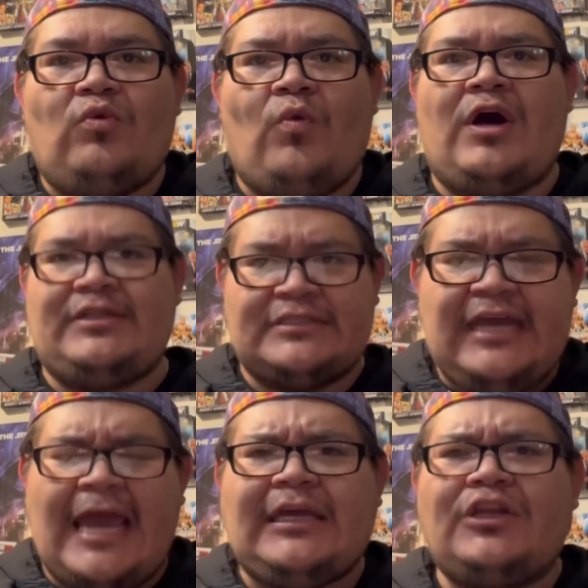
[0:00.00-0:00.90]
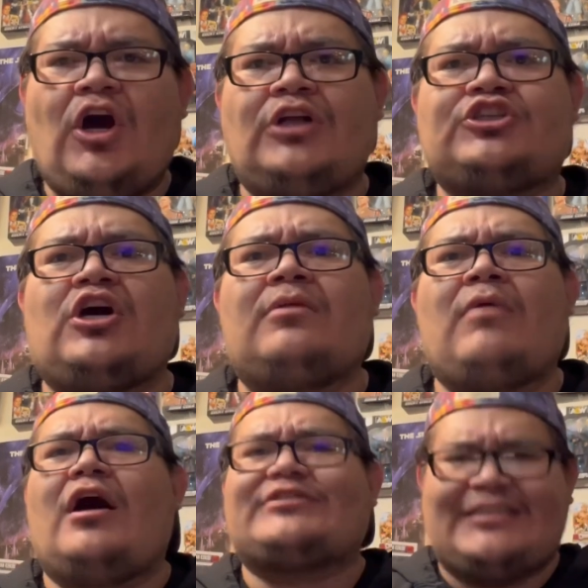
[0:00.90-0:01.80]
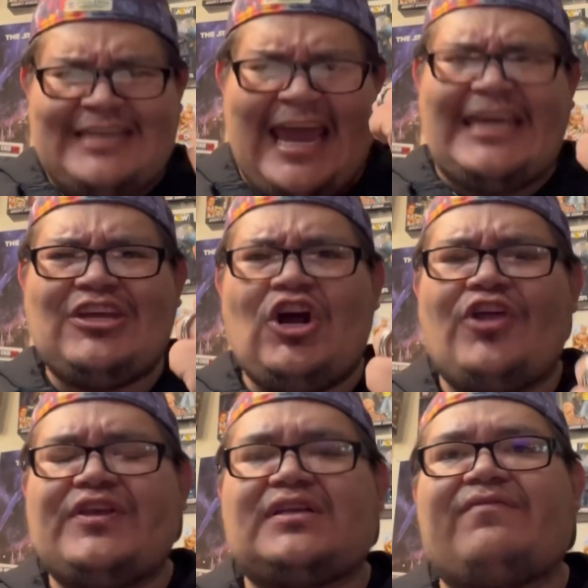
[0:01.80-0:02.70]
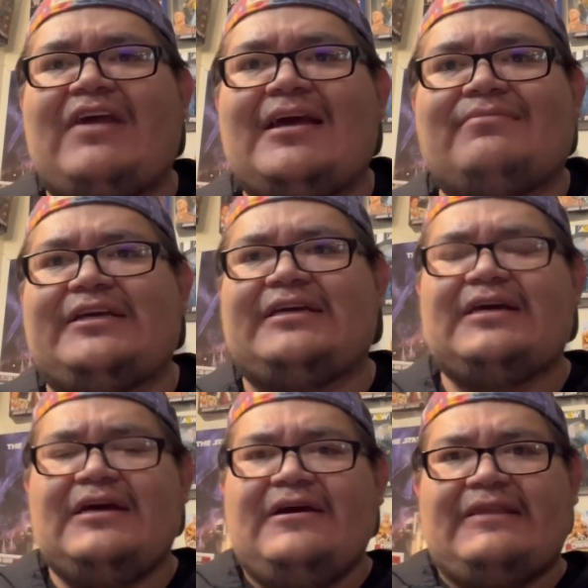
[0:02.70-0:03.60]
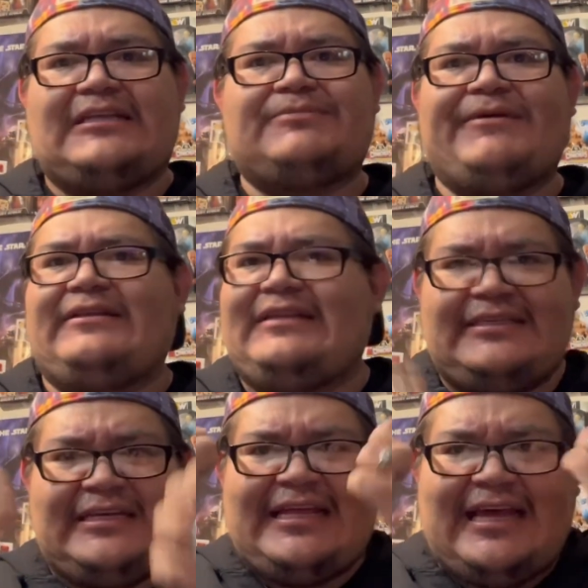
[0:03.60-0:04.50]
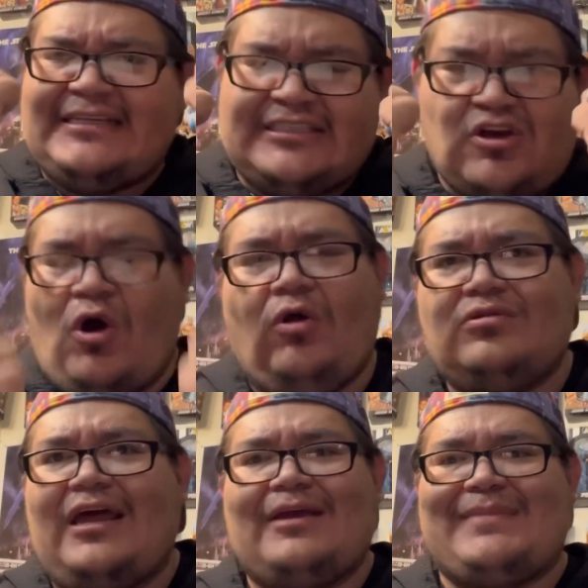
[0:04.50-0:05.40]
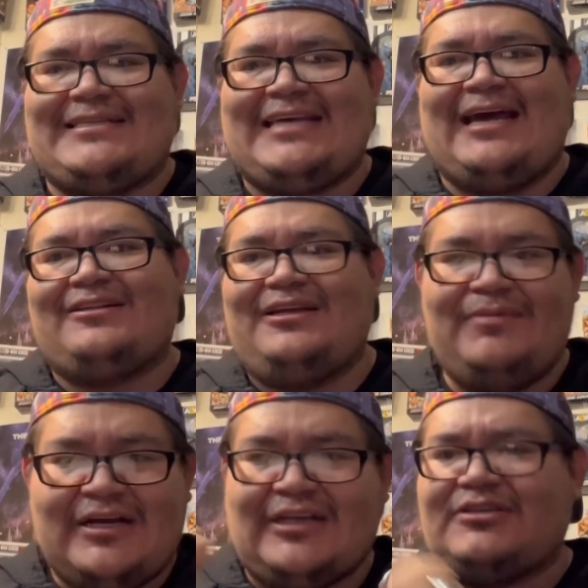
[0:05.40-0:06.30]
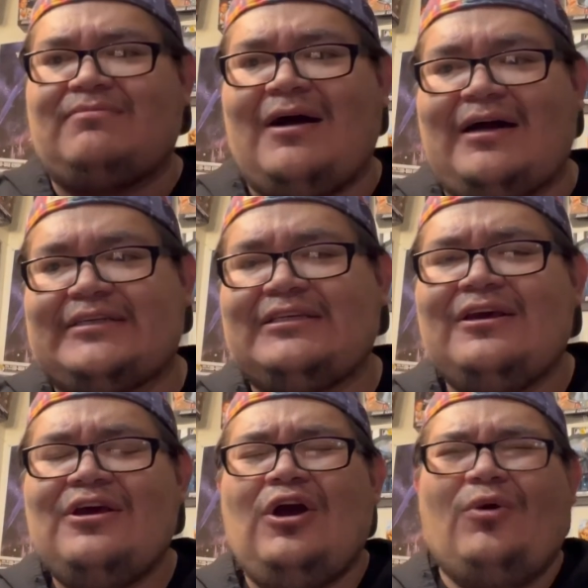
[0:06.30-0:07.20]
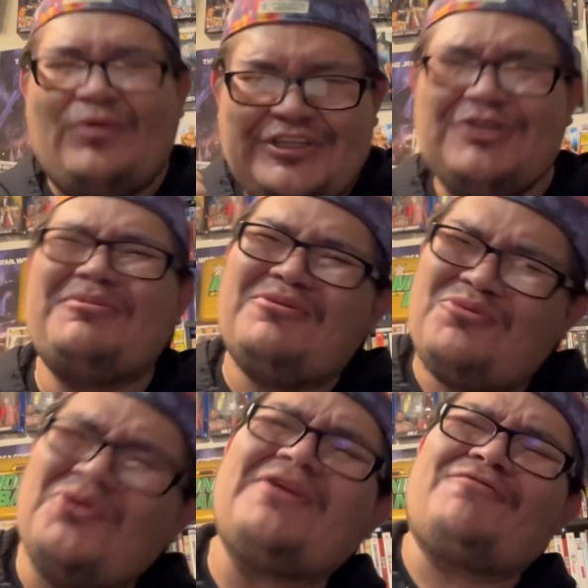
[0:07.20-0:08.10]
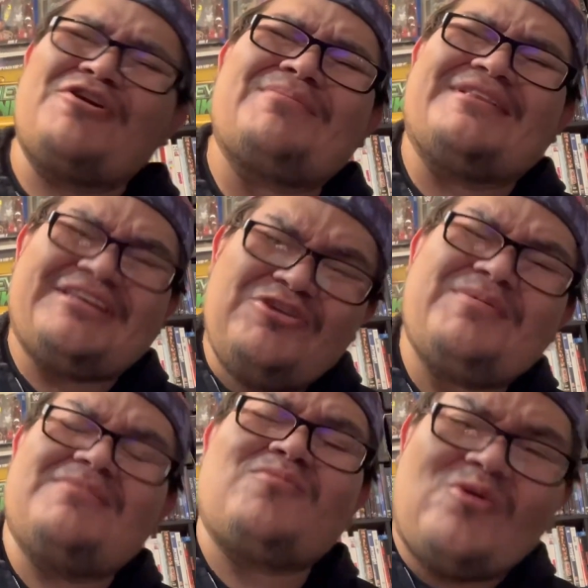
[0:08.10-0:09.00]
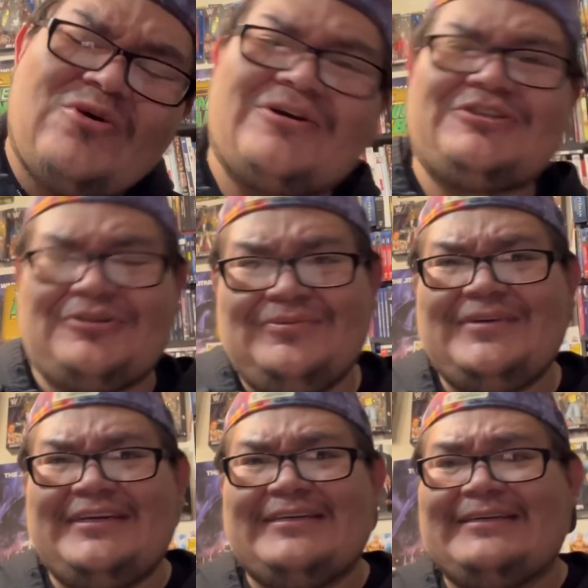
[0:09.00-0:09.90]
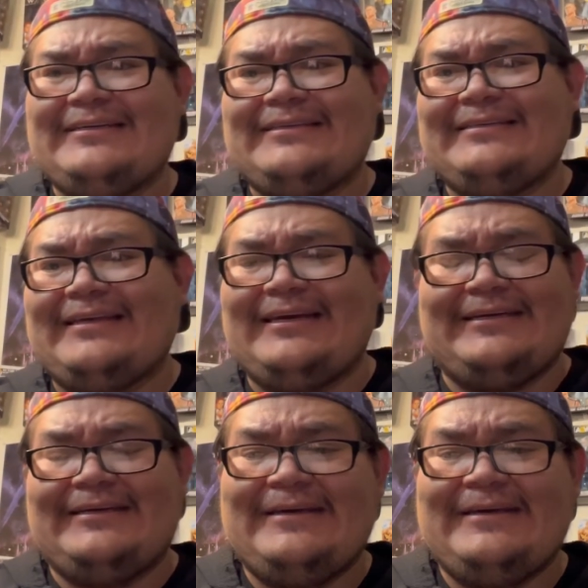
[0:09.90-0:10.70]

one taking on Jon Moxley, taking on this family that has this cult-like mentality because of Mox, we should be rooting for him a little bit more, shouldn't we? Like,